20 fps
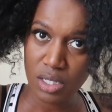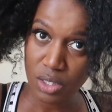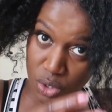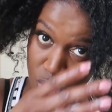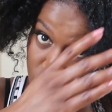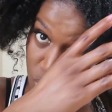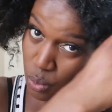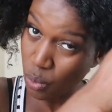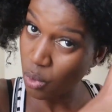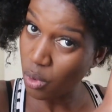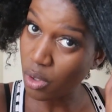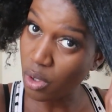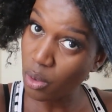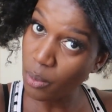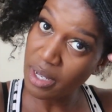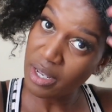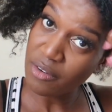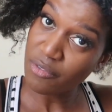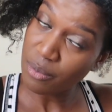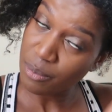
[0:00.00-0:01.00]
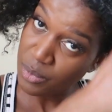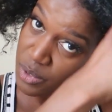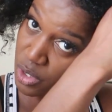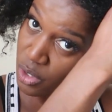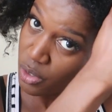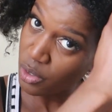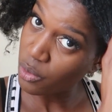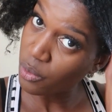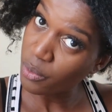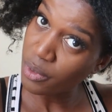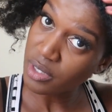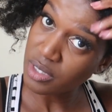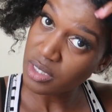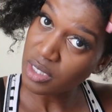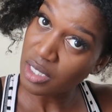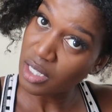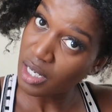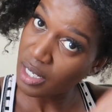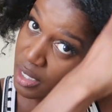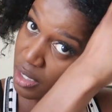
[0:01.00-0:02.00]
soar away from certain oils,
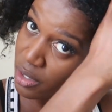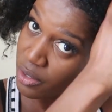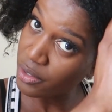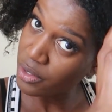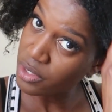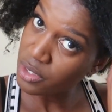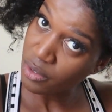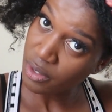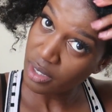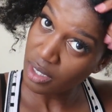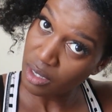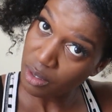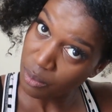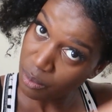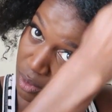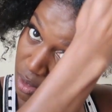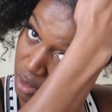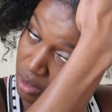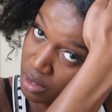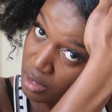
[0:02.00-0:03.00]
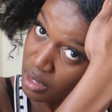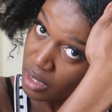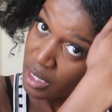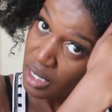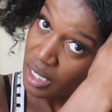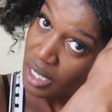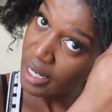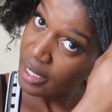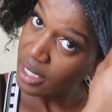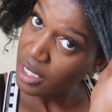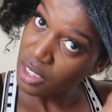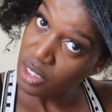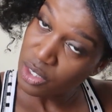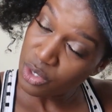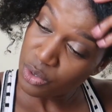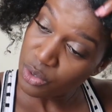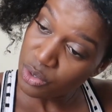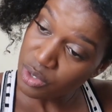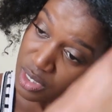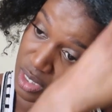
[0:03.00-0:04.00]
and then I learned, okay, well, I can
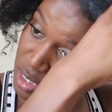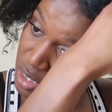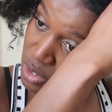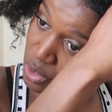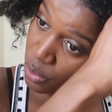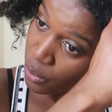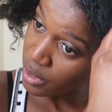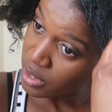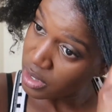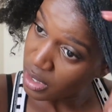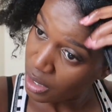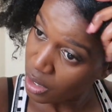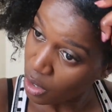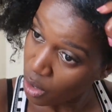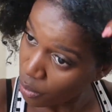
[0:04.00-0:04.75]
use these oils, like